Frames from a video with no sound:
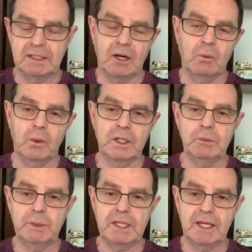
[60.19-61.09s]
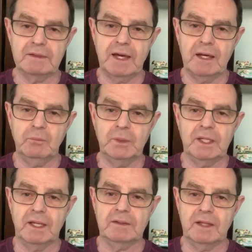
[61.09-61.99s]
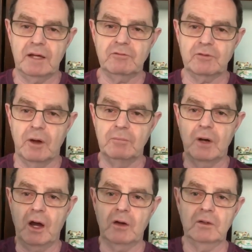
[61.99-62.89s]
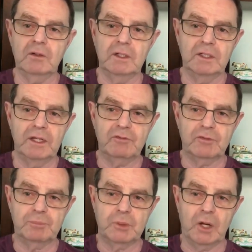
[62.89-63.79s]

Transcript: Now, where do we get that? We get that from our Lift